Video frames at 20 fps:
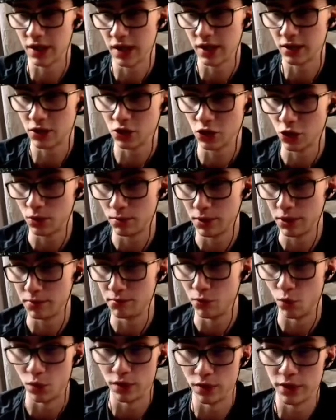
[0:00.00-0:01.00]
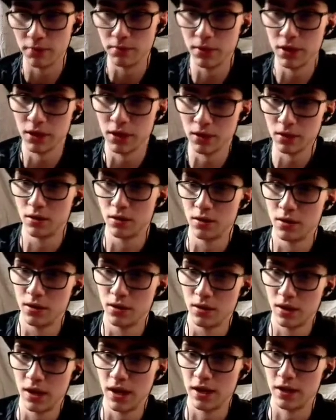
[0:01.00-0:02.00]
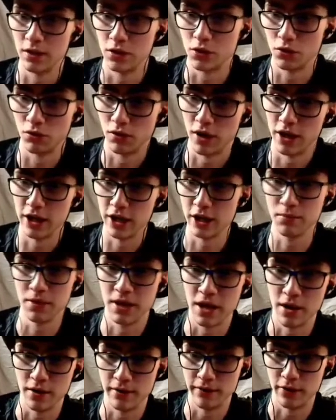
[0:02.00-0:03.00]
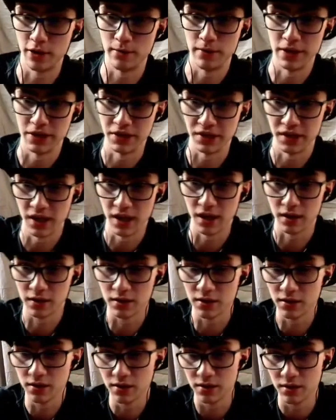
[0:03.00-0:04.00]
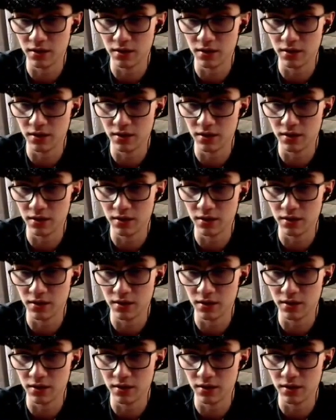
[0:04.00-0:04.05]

so many more than me, and it's grinding me out of all my stacks.